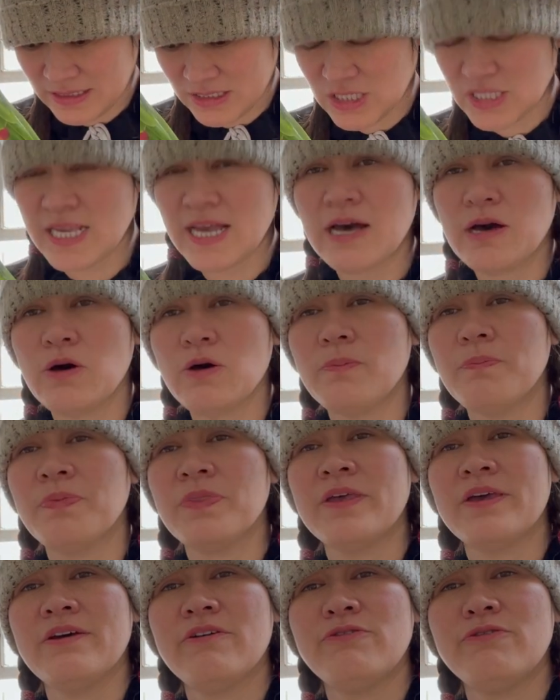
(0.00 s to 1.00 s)
So
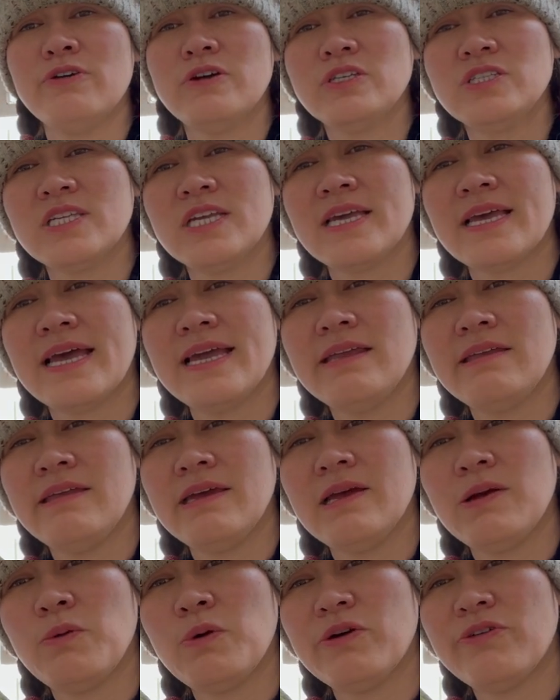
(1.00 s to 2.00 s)
first thing I
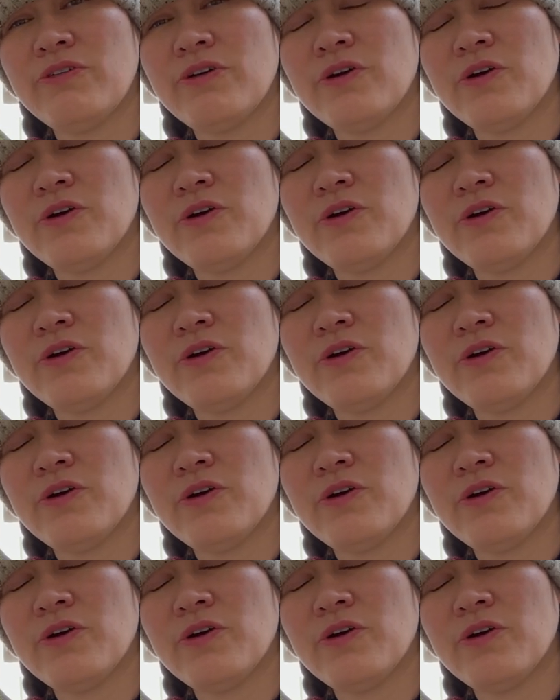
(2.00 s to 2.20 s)
did with